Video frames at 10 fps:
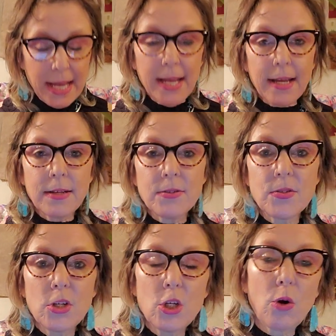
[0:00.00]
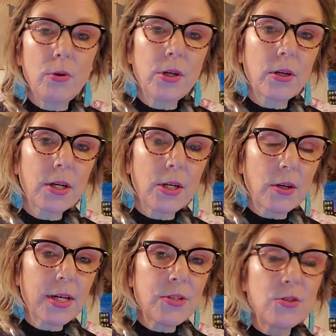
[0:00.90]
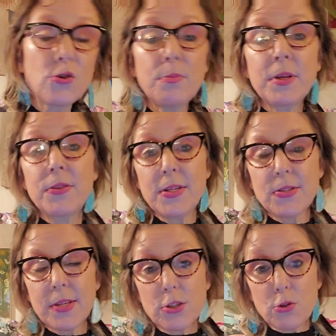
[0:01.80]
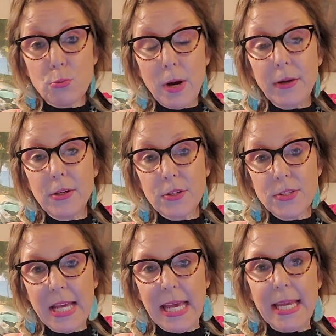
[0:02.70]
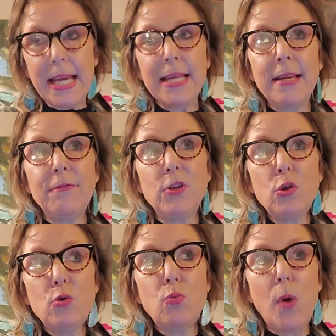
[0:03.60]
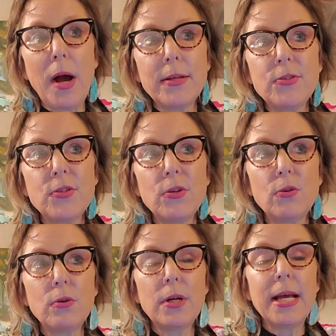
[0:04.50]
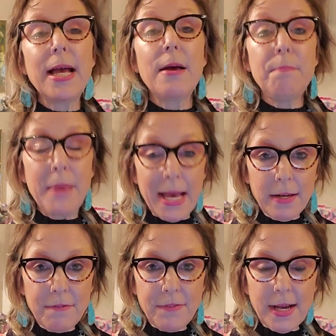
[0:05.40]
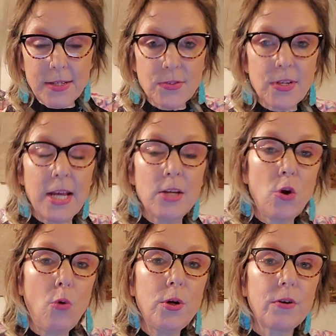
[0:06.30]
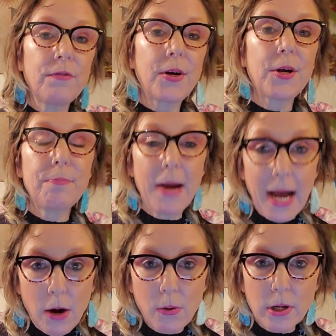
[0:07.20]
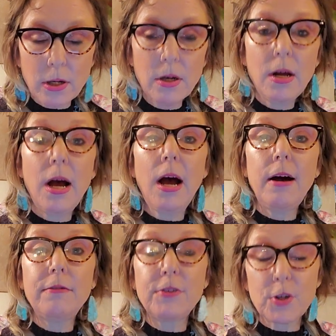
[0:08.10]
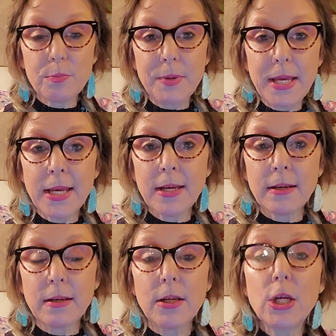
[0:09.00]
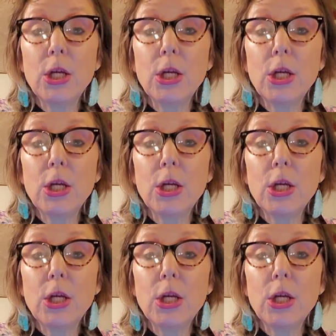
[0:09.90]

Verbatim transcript: and you know you're you're consuming these things throughout your day and if you want to manifest and know your very power of your being